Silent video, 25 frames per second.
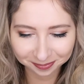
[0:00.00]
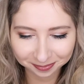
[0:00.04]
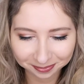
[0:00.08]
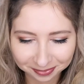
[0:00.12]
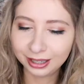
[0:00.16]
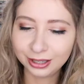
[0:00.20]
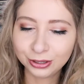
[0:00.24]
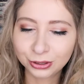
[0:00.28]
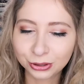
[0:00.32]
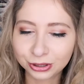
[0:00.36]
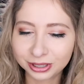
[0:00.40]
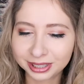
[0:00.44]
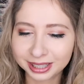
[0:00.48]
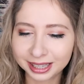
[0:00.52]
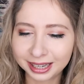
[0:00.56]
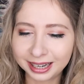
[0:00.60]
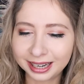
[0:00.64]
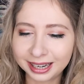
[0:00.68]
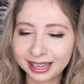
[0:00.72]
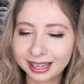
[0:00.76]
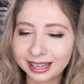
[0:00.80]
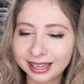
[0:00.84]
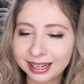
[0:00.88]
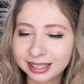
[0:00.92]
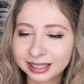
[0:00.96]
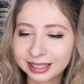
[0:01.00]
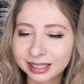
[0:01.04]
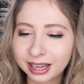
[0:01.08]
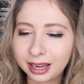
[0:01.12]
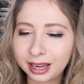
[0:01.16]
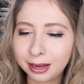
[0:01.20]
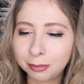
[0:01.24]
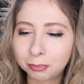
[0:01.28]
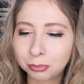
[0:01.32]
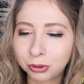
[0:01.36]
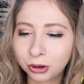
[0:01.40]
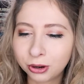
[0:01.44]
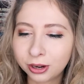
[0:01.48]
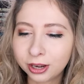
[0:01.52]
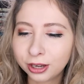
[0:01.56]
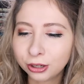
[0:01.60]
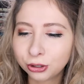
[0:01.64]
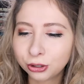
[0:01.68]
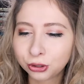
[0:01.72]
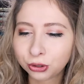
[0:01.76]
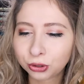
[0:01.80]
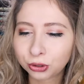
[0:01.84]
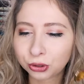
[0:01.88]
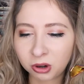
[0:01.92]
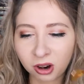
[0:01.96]
Interesting. It is a bookish
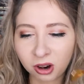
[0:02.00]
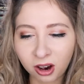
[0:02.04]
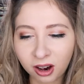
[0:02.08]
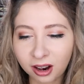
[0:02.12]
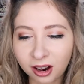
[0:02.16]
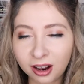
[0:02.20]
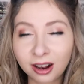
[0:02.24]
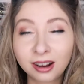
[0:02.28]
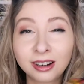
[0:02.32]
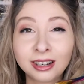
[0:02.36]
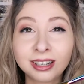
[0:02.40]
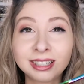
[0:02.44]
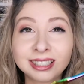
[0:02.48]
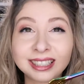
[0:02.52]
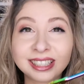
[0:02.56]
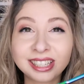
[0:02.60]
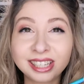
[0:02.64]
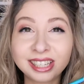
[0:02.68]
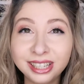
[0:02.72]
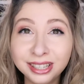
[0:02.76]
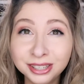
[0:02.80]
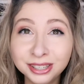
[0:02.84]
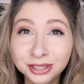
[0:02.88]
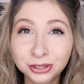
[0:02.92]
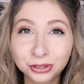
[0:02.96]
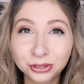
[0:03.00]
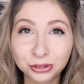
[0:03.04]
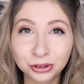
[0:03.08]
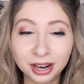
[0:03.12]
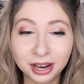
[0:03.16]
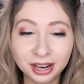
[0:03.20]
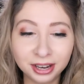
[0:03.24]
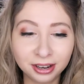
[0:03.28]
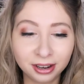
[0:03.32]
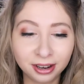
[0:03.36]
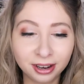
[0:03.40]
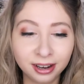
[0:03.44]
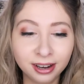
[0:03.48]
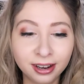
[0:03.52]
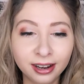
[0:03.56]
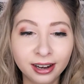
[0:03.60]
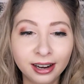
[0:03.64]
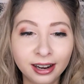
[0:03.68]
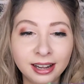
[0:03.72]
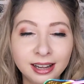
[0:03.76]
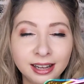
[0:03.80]
straw tea strainer.